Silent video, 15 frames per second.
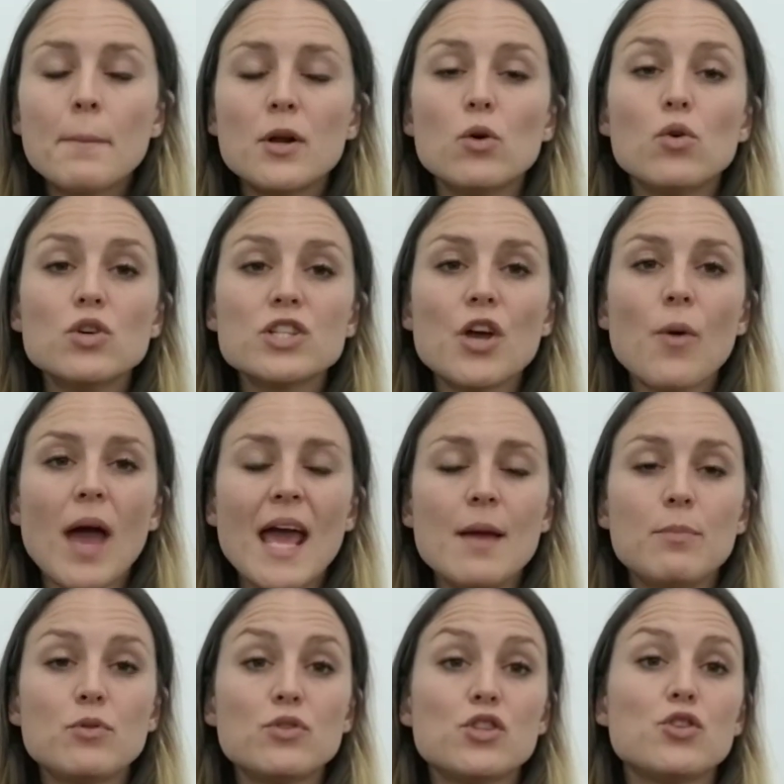but also
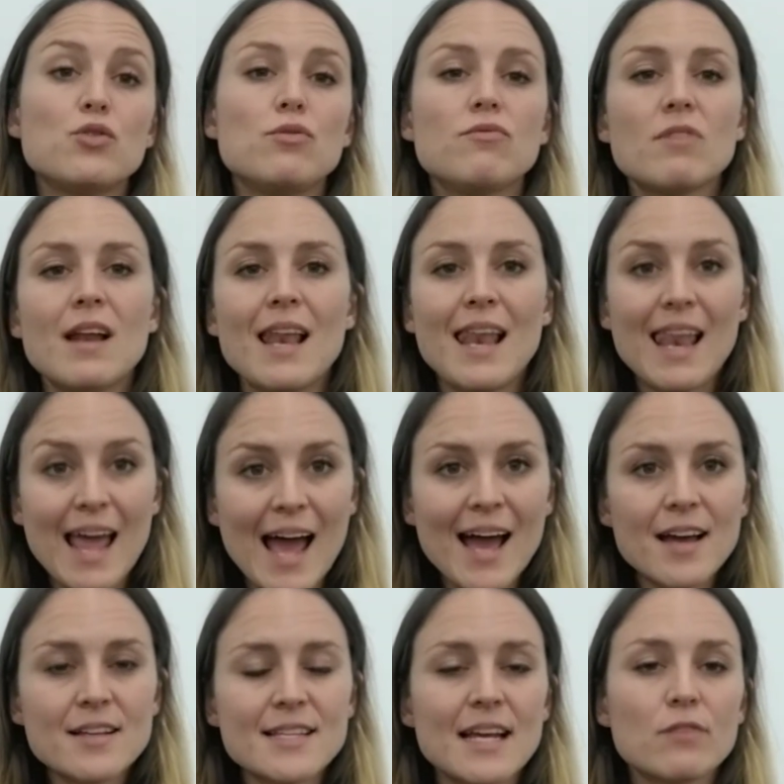able to
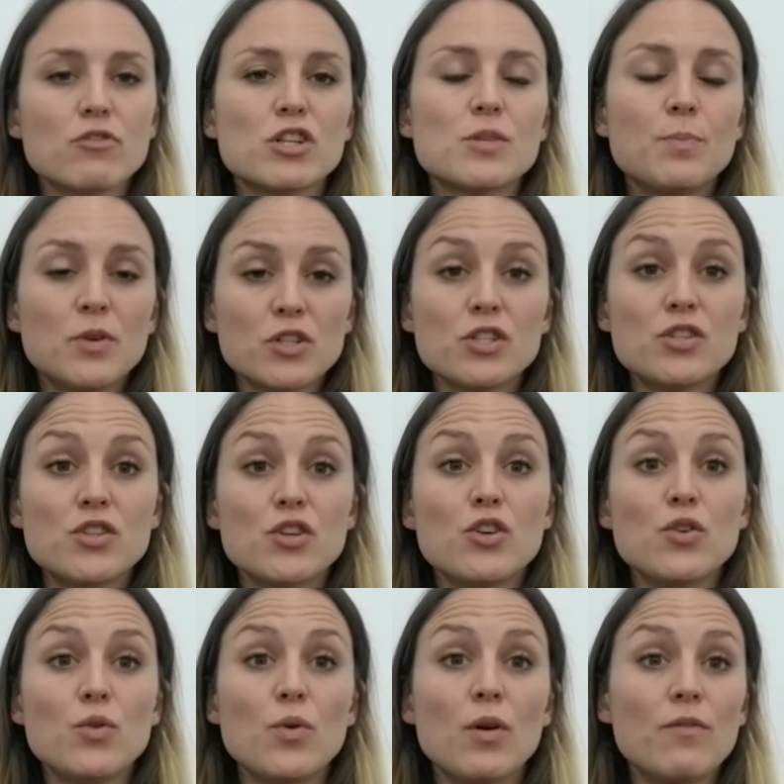relax and respond
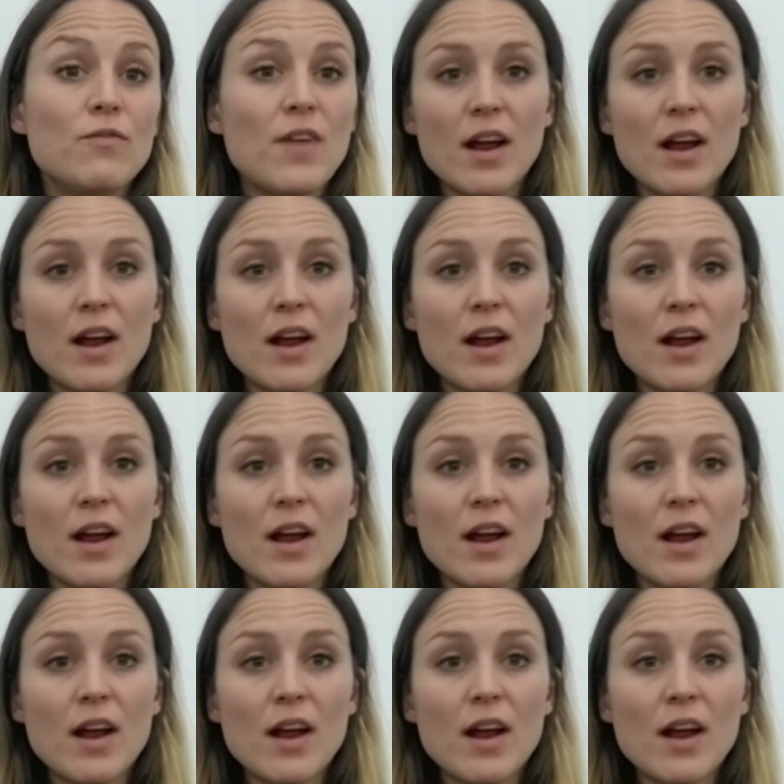to